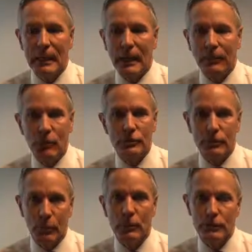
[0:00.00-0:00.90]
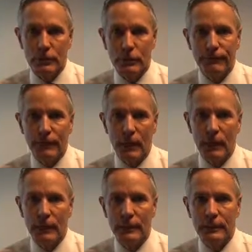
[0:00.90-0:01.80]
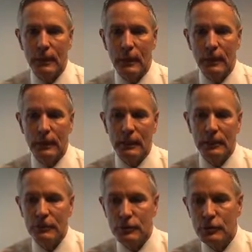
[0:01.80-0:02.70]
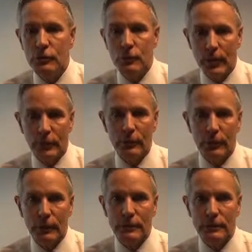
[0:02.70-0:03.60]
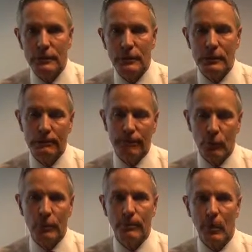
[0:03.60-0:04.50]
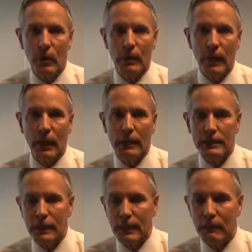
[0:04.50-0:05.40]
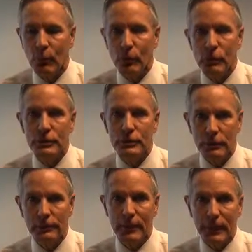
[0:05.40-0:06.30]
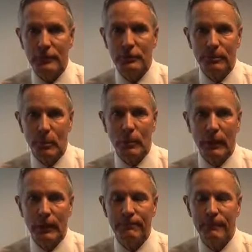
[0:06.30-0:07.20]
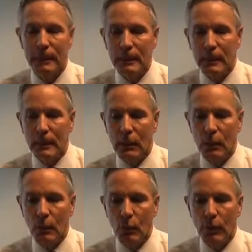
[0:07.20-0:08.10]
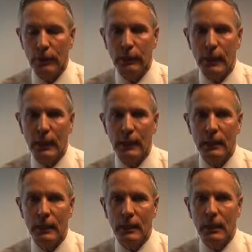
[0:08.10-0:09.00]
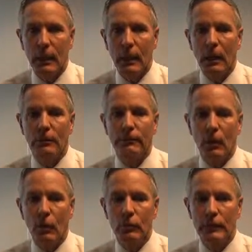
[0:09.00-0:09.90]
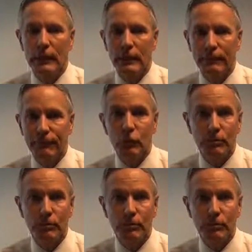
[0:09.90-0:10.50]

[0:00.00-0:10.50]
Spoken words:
I'm also board certified in two areas. The Florida Bar has a board certification program where they only if you